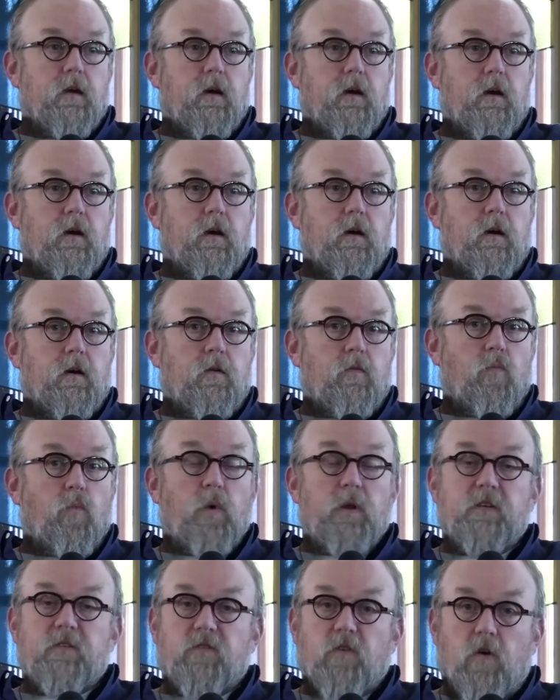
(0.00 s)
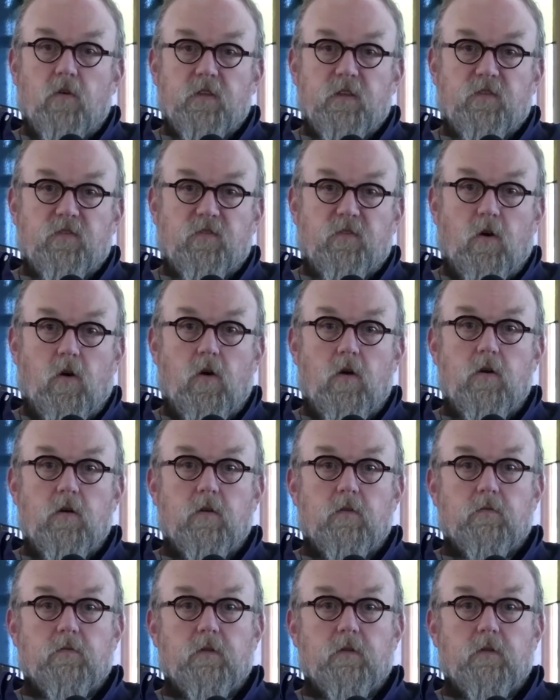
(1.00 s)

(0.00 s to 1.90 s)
when does all this start?